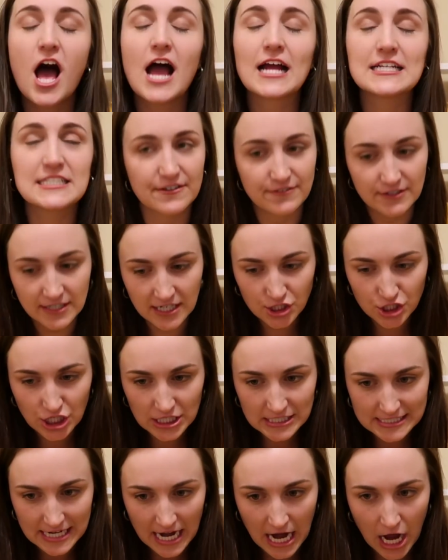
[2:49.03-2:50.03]
I definitely get
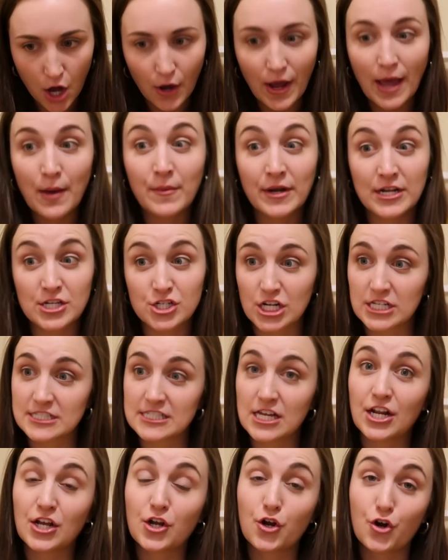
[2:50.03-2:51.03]
stressed out, and when I
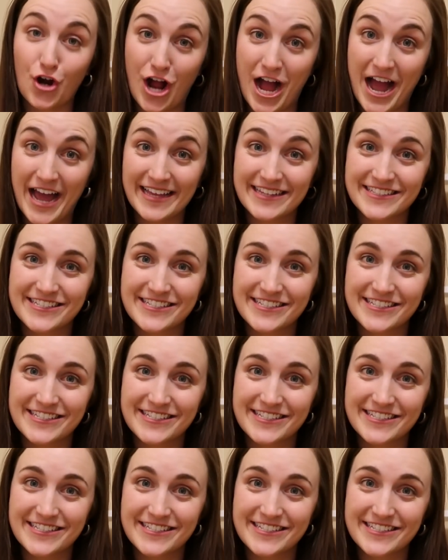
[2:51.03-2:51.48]
stress out, I cry.